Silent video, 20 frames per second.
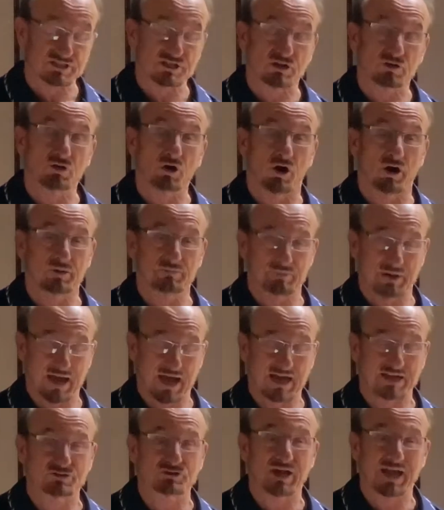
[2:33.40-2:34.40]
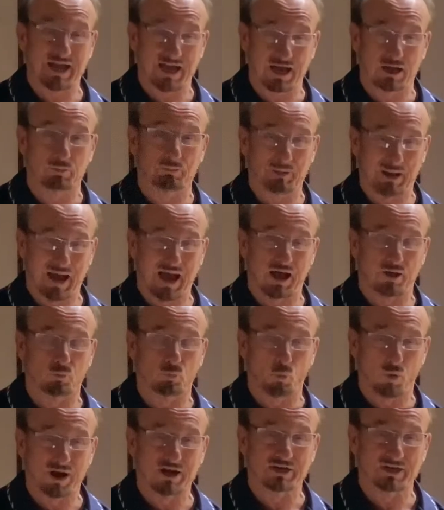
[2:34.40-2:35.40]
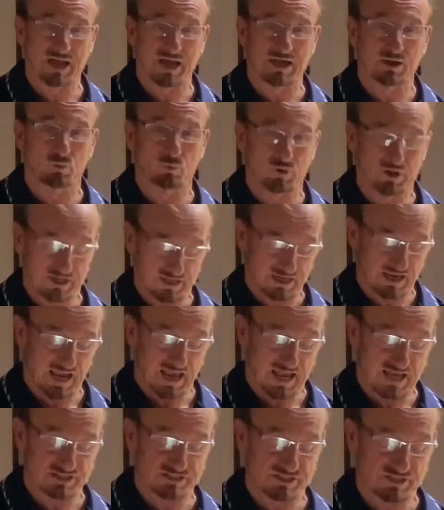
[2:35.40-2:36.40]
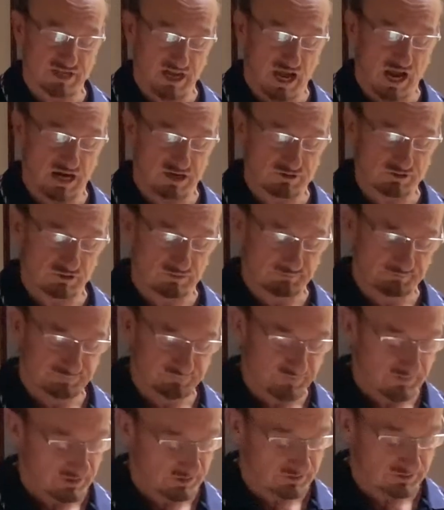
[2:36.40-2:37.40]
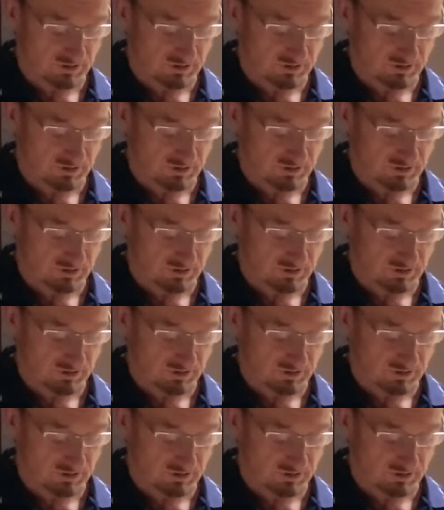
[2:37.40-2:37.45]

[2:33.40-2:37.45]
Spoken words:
gone back to help out 1 day a week as a doctor. There you